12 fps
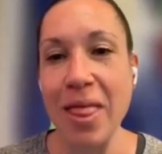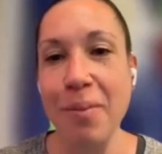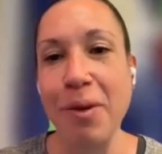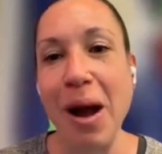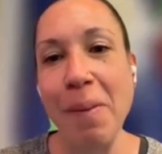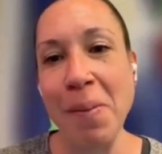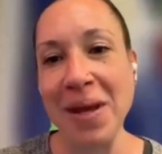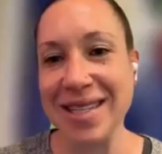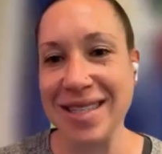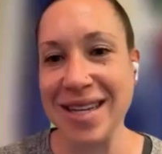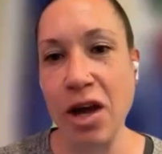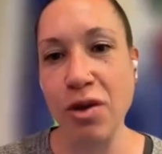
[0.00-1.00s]
The problem
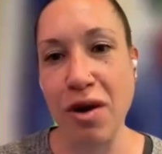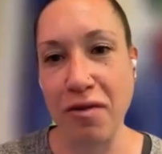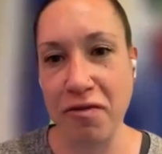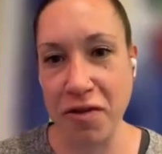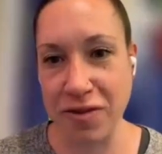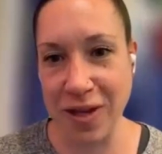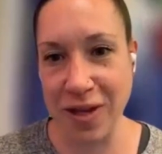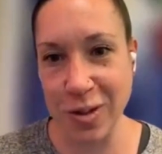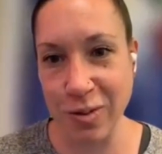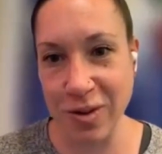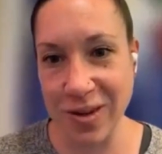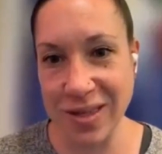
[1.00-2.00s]
is now you have
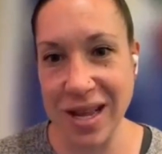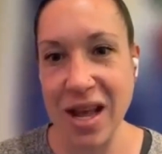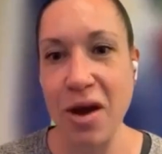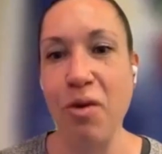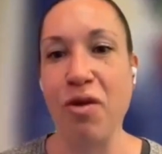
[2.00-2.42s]
15 tools